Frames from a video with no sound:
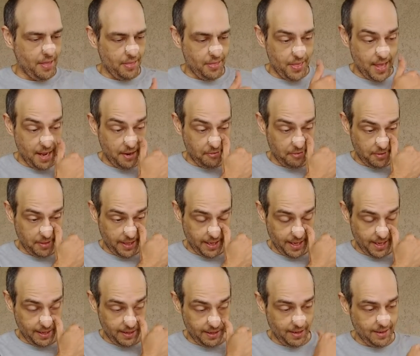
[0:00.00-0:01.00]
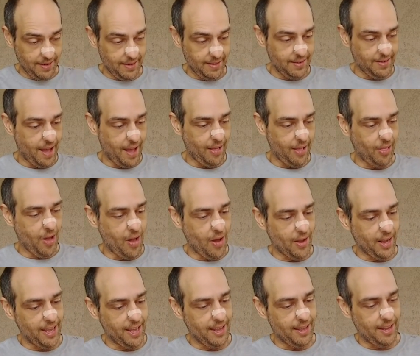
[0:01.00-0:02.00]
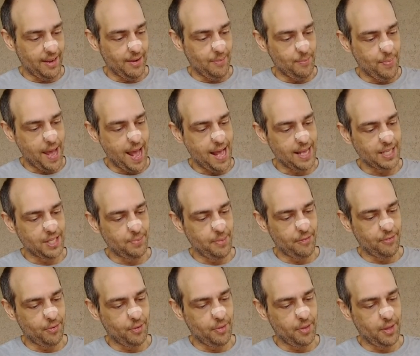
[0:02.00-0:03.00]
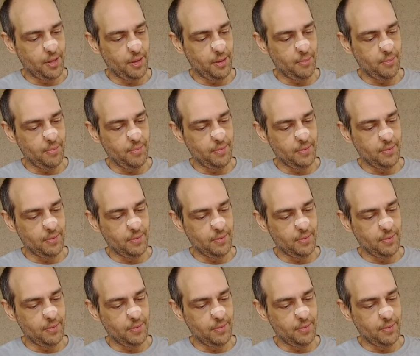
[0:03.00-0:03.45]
Thankfully, not long had passed before the